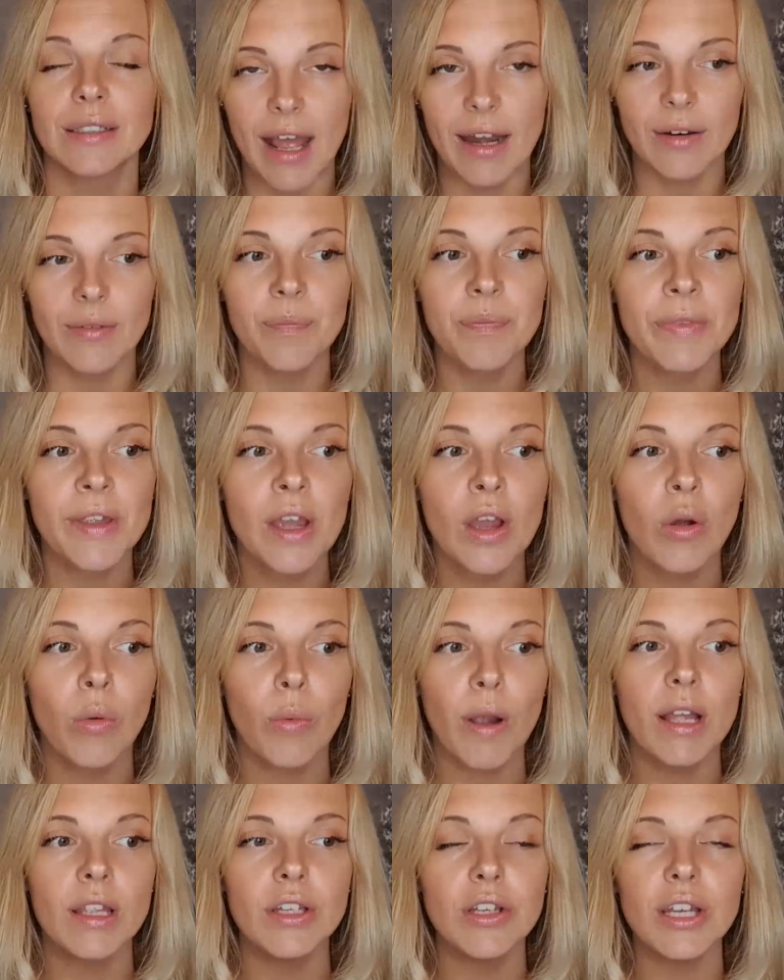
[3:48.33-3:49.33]
And
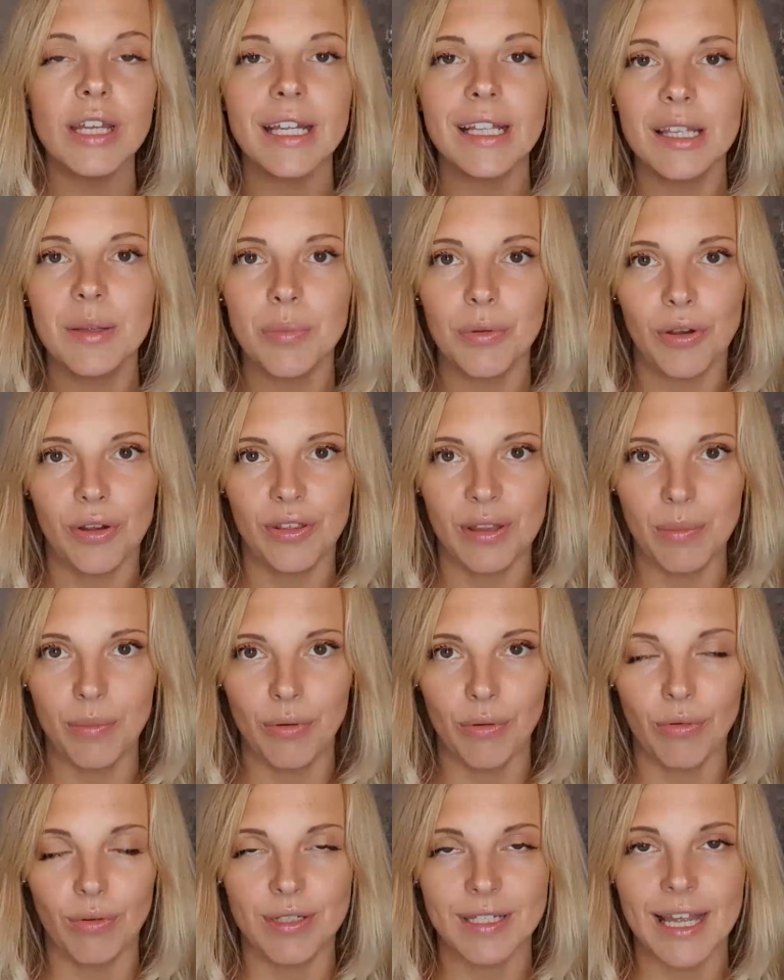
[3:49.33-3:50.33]
when you're in the birthing
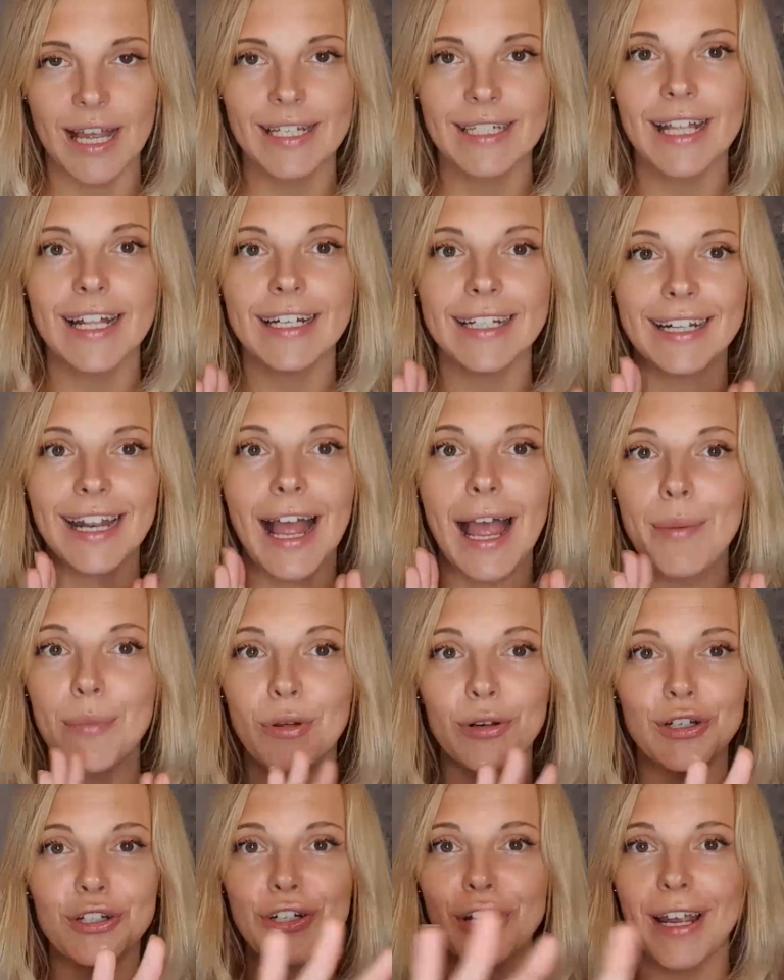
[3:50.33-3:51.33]
process, I'm
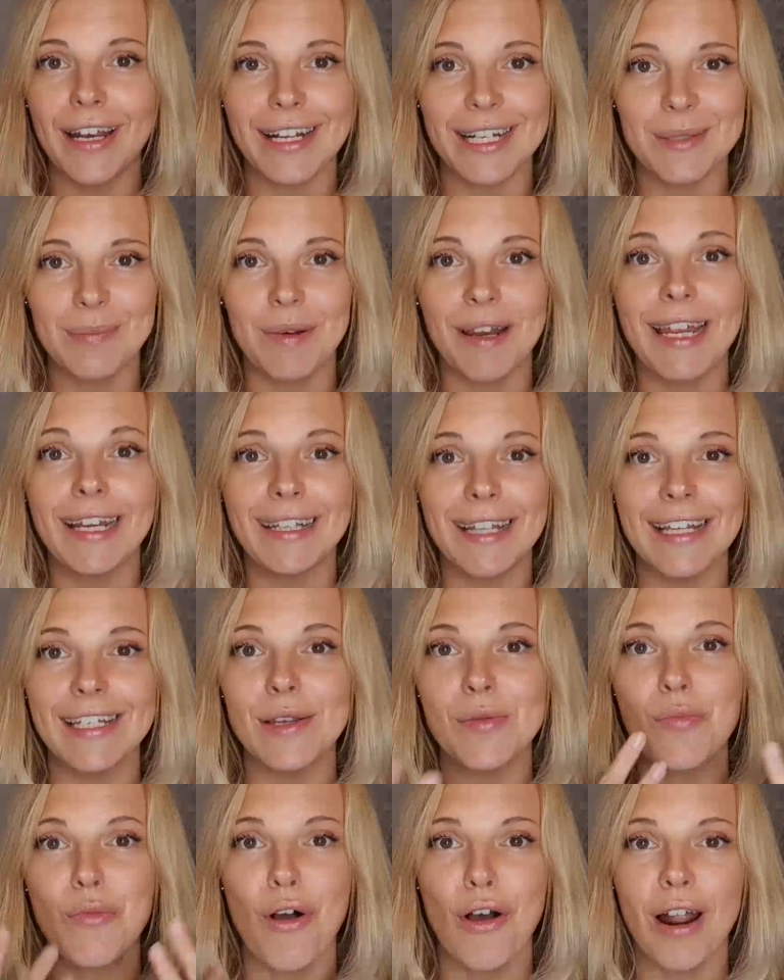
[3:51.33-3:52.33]
going to try and explain this
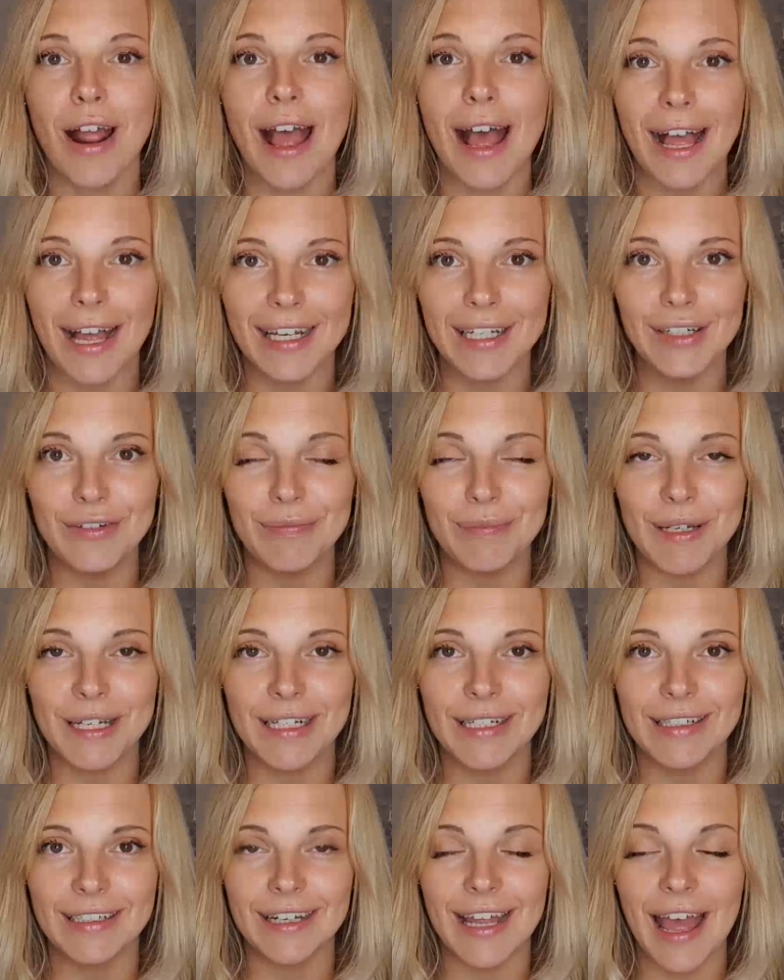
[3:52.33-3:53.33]
in what I've
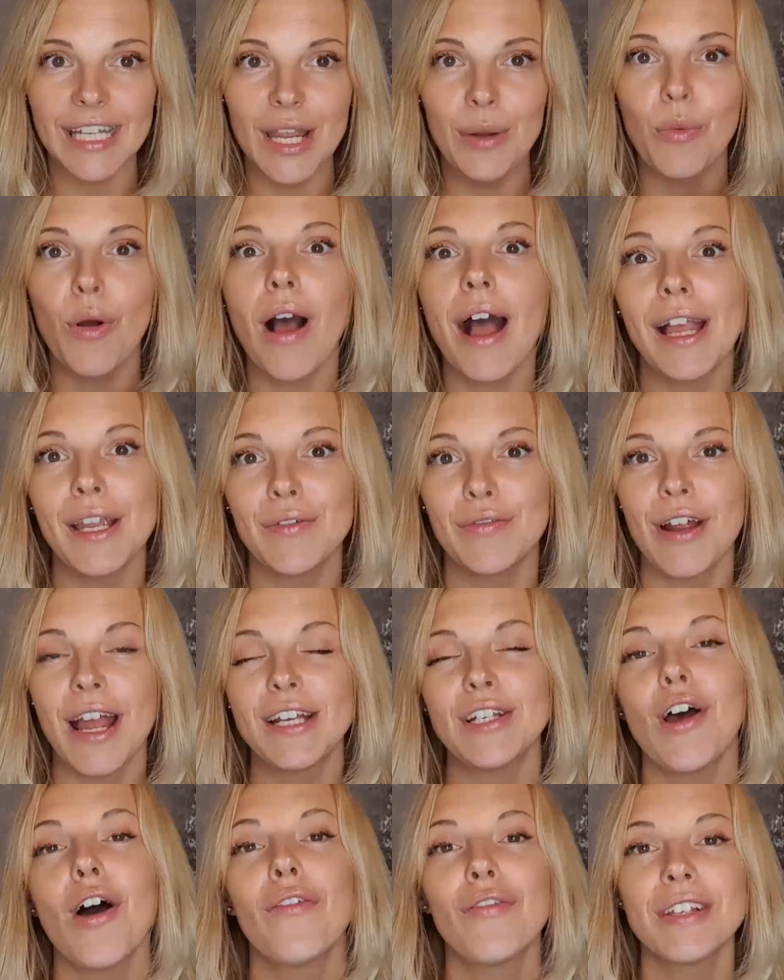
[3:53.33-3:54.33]

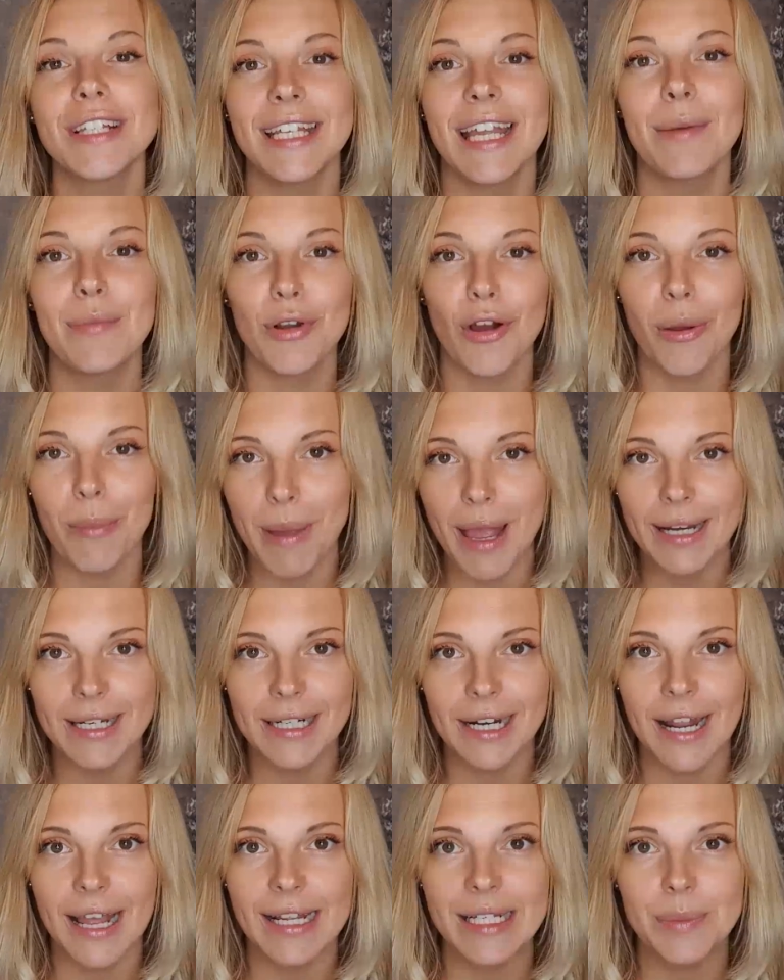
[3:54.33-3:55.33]
read. Obviously, I'm not a
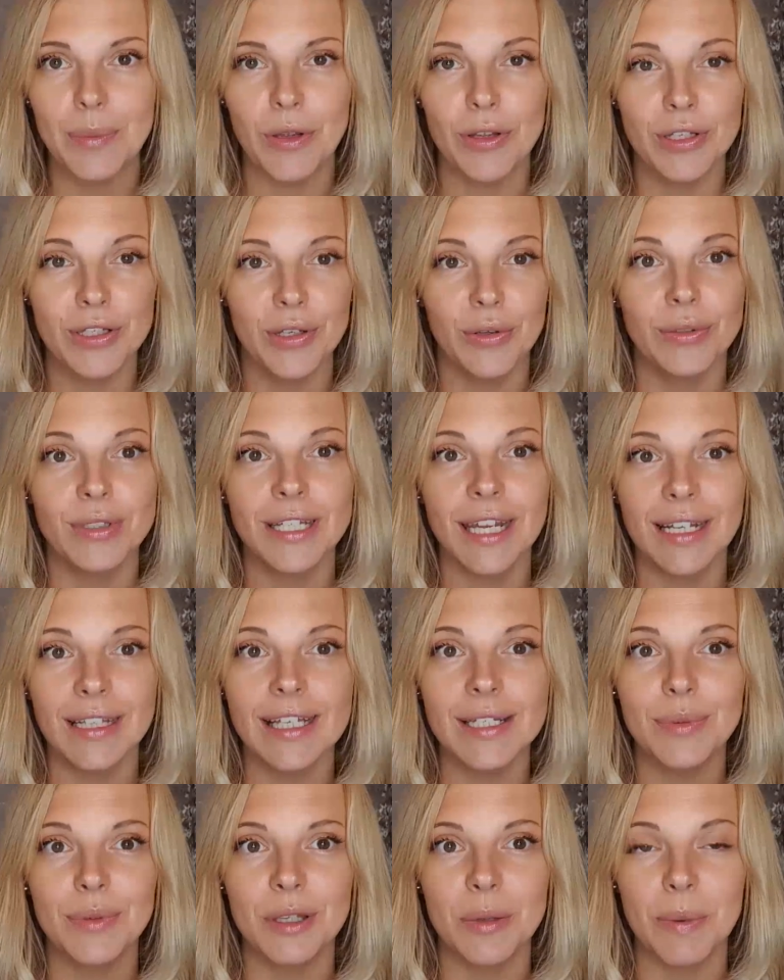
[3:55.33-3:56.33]
medical expert, so take
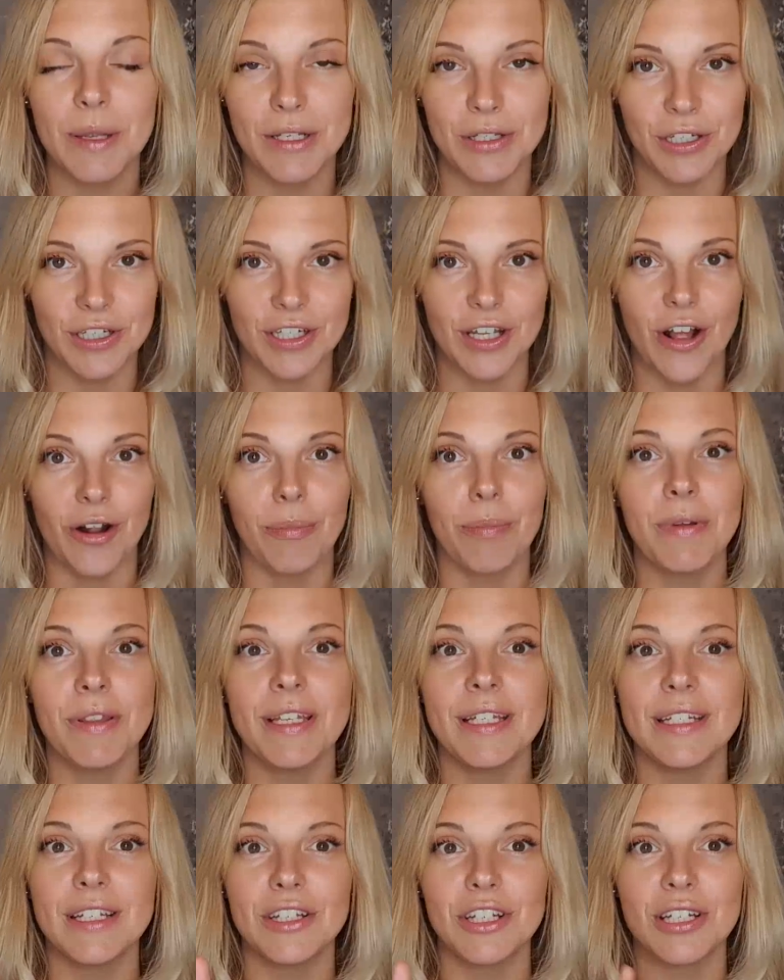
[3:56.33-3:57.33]
this with a pinch of salt, but
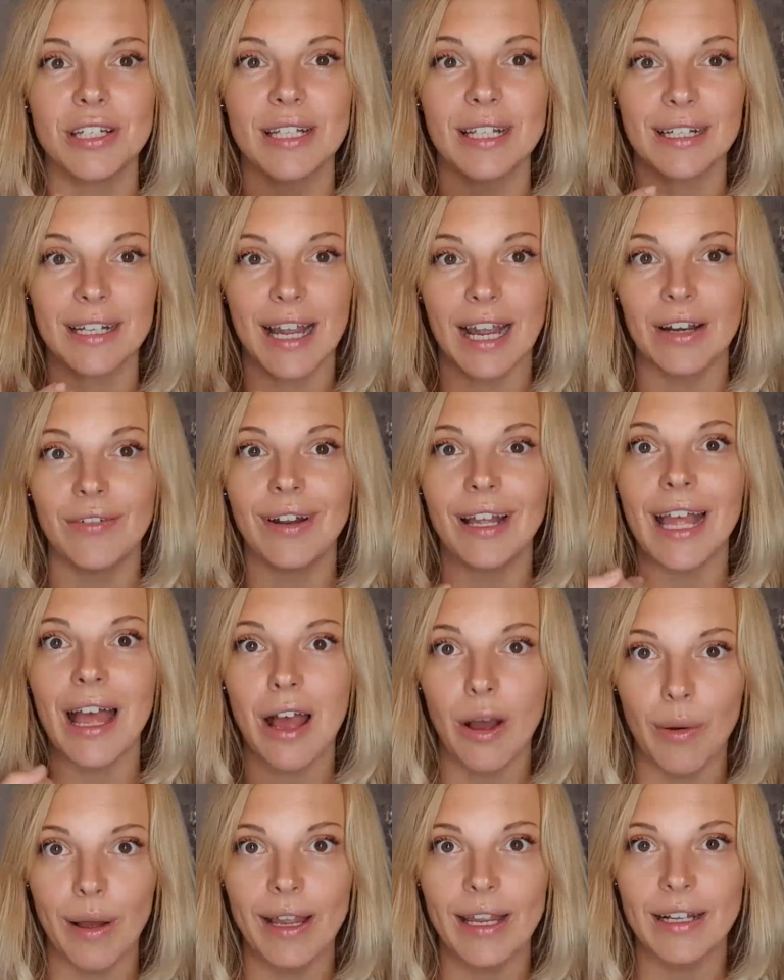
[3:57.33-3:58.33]
this is just kind of like
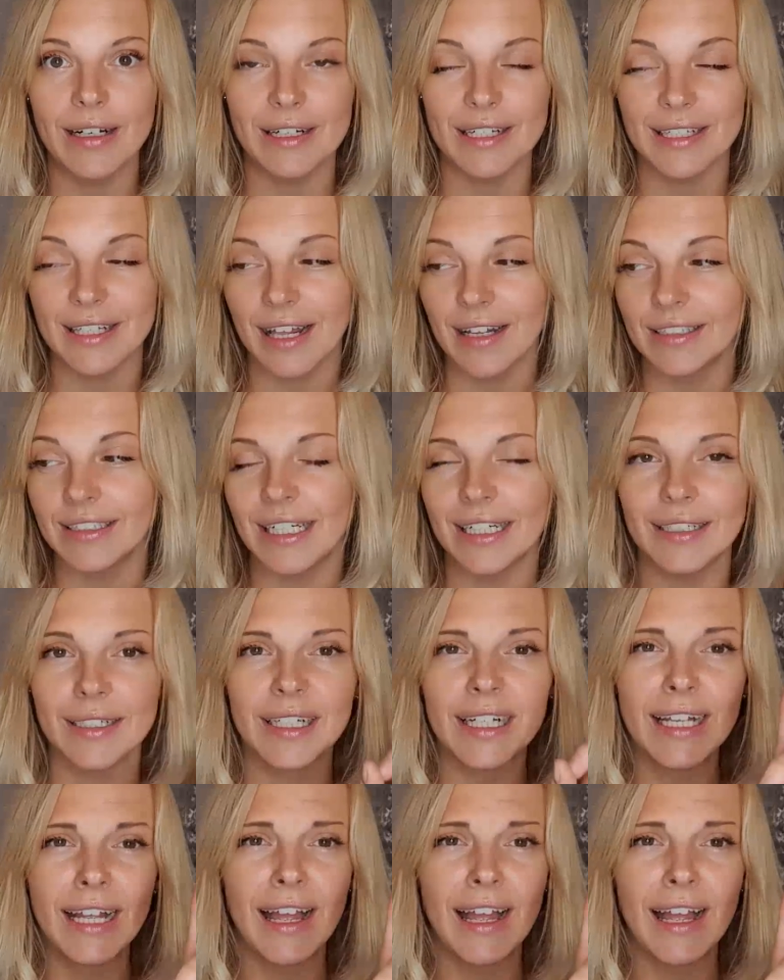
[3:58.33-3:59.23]
how I understand it.